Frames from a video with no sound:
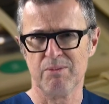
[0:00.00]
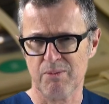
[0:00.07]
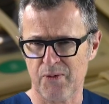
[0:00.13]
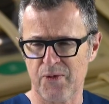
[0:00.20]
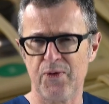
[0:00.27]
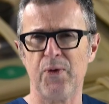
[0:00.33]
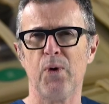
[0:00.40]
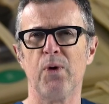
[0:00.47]

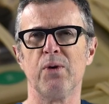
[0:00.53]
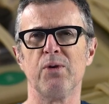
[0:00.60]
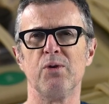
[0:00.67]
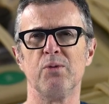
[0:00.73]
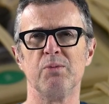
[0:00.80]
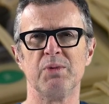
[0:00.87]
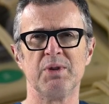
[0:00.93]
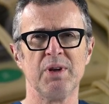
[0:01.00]

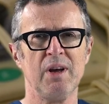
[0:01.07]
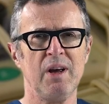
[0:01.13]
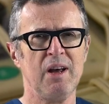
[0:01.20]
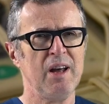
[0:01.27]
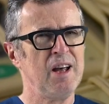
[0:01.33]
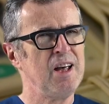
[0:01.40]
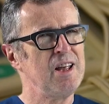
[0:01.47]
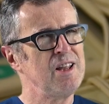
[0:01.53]
forums.
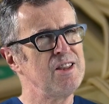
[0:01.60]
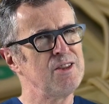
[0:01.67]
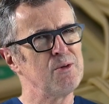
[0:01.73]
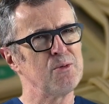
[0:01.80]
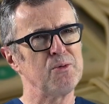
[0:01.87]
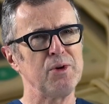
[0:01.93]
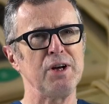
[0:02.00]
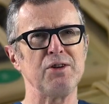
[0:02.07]
The
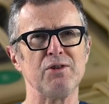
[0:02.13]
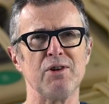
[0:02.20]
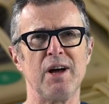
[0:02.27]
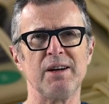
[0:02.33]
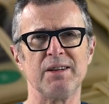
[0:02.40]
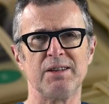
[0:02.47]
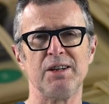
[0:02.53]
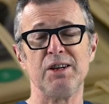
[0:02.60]
regional
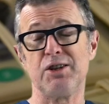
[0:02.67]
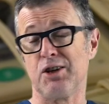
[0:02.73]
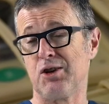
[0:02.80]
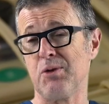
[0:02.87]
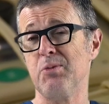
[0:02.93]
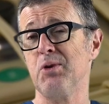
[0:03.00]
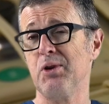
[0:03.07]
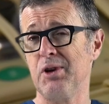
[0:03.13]
anesthesia
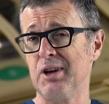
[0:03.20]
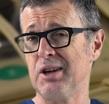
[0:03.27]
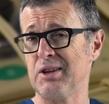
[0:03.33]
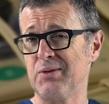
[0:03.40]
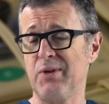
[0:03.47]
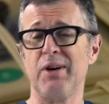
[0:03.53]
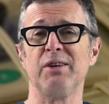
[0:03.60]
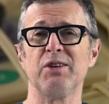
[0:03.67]
community is
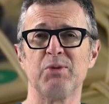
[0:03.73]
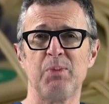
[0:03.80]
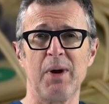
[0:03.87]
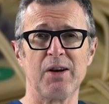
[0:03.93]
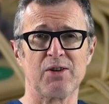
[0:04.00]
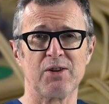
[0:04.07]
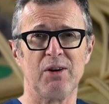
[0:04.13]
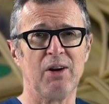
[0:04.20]
very
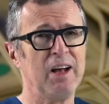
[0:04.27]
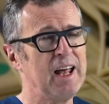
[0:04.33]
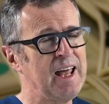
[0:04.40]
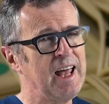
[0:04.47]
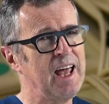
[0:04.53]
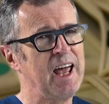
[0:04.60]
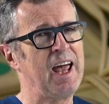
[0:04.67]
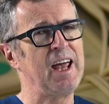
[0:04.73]
special.
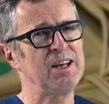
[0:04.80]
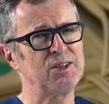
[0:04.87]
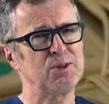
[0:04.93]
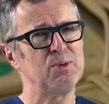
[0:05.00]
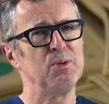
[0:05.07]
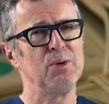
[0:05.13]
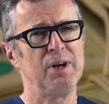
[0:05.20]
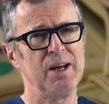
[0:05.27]
As
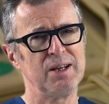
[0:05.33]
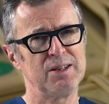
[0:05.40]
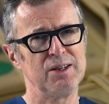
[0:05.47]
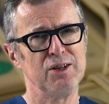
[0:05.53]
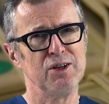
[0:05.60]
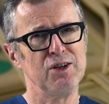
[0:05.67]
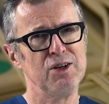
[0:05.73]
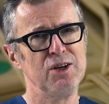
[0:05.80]
soon as
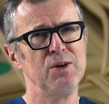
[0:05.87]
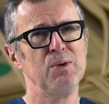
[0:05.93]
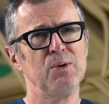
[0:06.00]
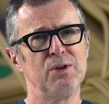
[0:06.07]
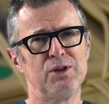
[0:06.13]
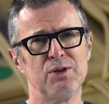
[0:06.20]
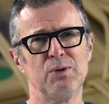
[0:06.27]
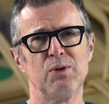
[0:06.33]

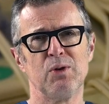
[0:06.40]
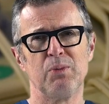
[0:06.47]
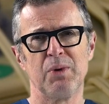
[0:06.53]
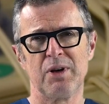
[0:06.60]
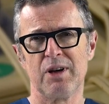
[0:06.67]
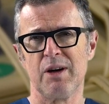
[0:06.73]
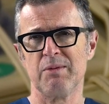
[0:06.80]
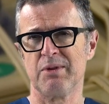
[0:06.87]
new tool
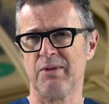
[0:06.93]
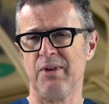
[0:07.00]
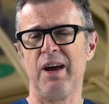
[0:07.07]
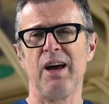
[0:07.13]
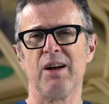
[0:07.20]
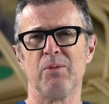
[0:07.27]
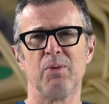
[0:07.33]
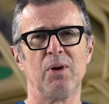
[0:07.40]
becomes
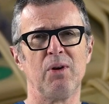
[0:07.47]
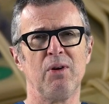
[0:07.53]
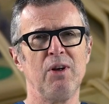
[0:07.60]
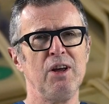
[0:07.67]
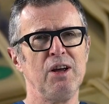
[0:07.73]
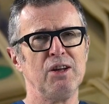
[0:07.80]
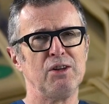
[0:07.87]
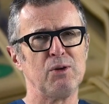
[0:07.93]
available,
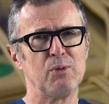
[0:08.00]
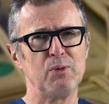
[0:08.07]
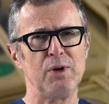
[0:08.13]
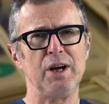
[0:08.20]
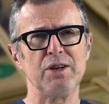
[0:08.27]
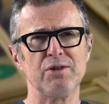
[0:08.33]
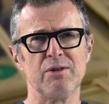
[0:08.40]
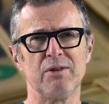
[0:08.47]
the
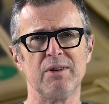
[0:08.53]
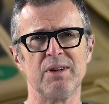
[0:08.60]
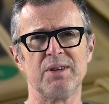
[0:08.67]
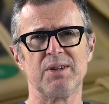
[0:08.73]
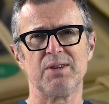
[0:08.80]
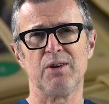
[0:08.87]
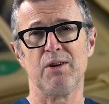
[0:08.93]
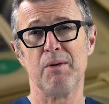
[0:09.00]

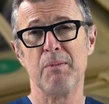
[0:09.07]
regionalists are